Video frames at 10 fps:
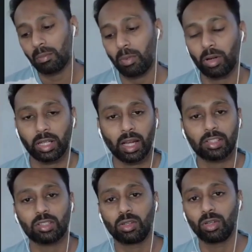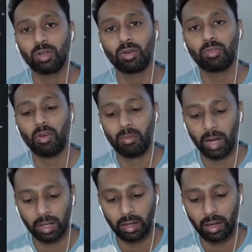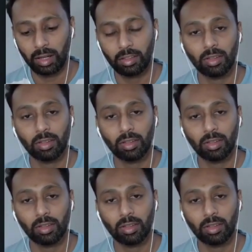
podcast studio format, right?